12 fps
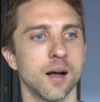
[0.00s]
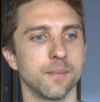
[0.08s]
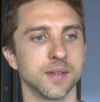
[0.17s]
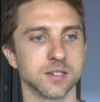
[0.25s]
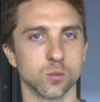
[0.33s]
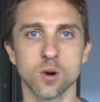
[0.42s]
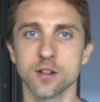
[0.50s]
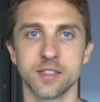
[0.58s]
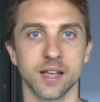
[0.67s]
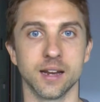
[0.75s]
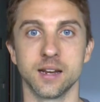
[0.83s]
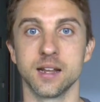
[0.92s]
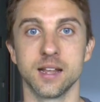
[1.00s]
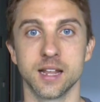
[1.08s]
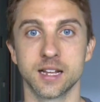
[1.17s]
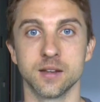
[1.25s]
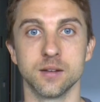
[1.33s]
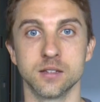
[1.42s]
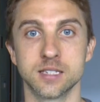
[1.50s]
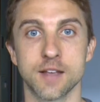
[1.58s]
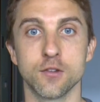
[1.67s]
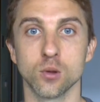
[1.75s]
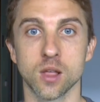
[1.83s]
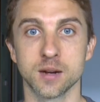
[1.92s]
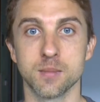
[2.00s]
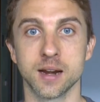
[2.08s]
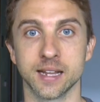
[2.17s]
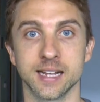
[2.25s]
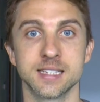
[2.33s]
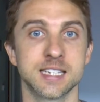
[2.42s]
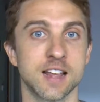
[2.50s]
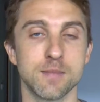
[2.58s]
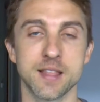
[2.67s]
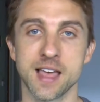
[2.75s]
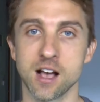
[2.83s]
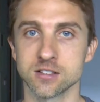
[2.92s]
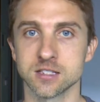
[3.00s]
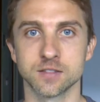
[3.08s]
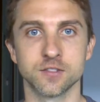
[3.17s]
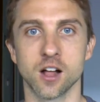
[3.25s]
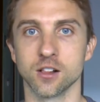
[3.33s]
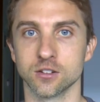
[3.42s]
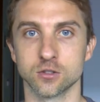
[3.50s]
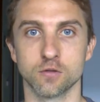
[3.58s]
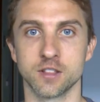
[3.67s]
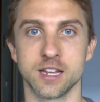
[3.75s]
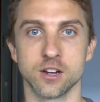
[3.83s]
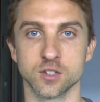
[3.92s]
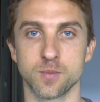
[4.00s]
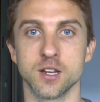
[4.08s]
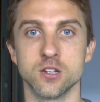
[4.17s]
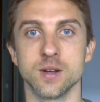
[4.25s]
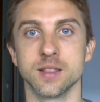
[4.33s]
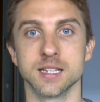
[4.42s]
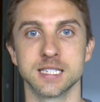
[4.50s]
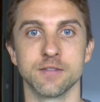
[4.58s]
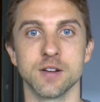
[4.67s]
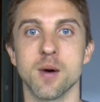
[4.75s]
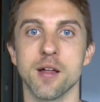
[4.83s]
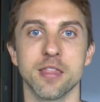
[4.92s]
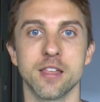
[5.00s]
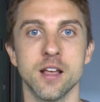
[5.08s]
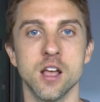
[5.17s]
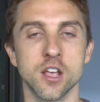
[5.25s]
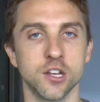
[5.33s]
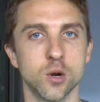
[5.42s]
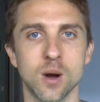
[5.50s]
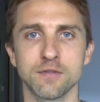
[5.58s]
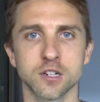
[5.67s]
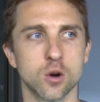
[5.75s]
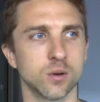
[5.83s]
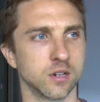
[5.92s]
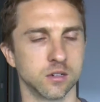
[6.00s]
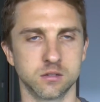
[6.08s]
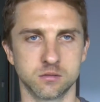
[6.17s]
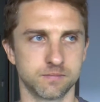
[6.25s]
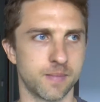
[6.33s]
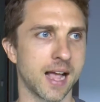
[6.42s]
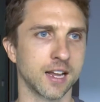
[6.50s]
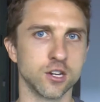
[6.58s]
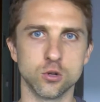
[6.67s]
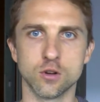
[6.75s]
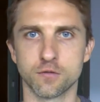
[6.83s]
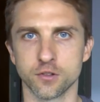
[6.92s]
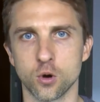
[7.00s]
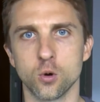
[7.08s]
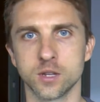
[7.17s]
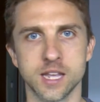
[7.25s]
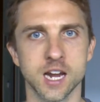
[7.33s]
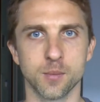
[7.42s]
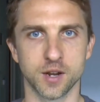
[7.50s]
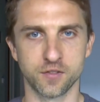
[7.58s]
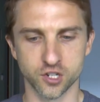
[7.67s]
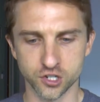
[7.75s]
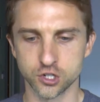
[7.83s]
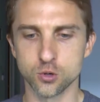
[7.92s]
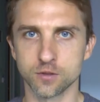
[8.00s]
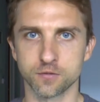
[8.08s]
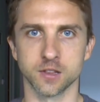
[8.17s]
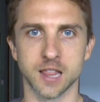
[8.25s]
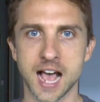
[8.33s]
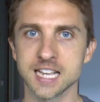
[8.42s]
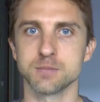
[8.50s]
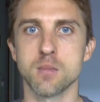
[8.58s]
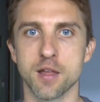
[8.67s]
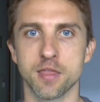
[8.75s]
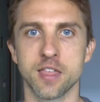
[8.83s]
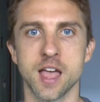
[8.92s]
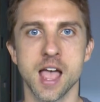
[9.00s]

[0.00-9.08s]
is it worth it? It can save you a lot of money. It's saved me thousands of dollars over the years by doing this every month. You don't have to go back and do it for the whole year, but if you just do it for last month